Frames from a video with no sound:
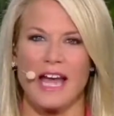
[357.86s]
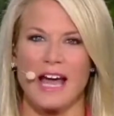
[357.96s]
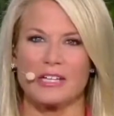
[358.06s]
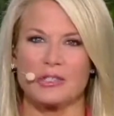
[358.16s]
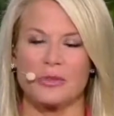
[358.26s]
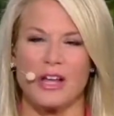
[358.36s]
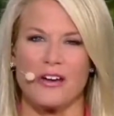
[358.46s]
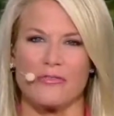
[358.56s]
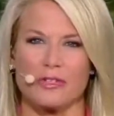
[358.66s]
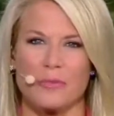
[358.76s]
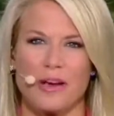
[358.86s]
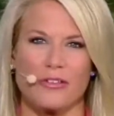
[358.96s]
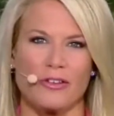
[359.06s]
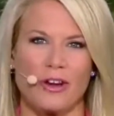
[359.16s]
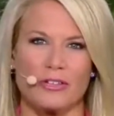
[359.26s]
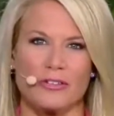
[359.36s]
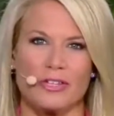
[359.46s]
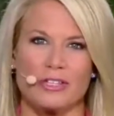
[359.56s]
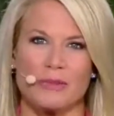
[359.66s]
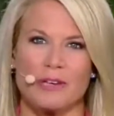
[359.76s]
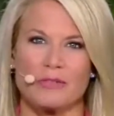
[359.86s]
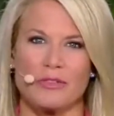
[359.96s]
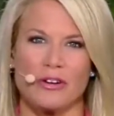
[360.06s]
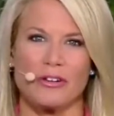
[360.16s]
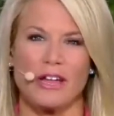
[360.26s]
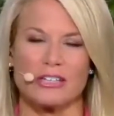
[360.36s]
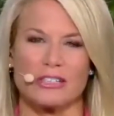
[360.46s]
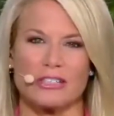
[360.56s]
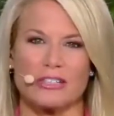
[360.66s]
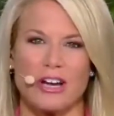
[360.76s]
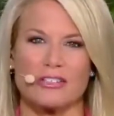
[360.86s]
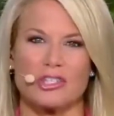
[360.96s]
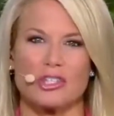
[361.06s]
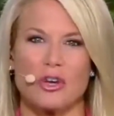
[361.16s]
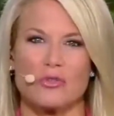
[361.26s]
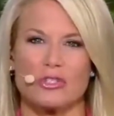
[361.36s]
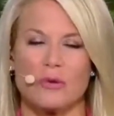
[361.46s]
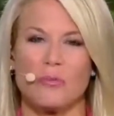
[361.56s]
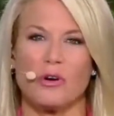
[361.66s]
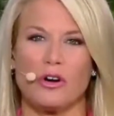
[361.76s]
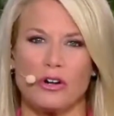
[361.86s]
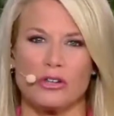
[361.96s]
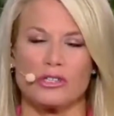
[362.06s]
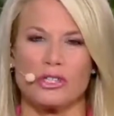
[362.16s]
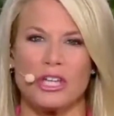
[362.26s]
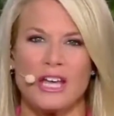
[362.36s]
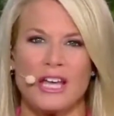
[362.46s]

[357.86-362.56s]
actual efforts by other countries to mess with our elections got so submerged